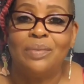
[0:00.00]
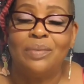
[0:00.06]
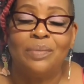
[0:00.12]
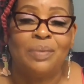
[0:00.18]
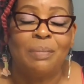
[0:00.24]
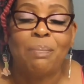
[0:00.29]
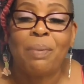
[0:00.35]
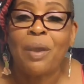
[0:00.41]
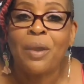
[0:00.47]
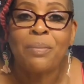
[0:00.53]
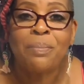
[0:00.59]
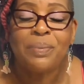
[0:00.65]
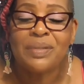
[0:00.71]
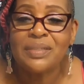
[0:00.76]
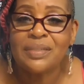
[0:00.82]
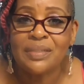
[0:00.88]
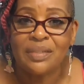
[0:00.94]
with
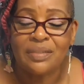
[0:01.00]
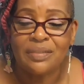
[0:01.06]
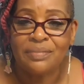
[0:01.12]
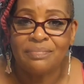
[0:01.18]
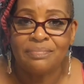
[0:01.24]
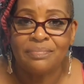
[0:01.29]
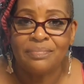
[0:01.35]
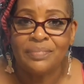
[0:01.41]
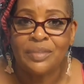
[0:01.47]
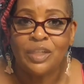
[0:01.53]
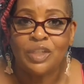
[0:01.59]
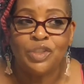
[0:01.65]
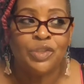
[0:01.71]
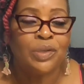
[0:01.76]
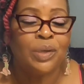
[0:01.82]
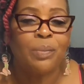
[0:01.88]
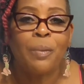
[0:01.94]
purpose,
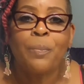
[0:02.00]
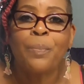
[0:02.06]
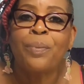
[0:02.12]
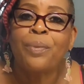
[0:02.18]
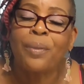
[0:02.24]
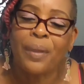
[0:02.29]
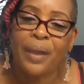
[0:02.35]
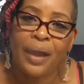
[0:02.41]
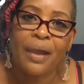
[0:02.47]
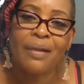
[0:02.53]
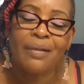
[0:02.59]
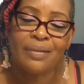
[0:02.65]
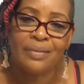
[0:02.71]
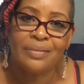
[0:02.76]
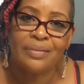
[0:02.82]
do it with prayer,